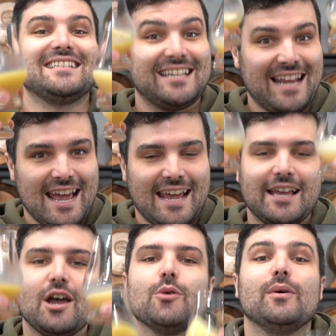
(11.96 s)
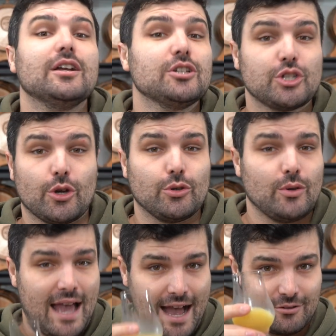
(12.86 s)
today we're going to show
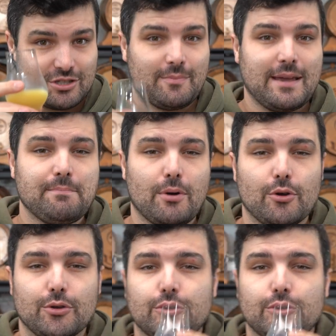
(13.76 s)
you how to make both.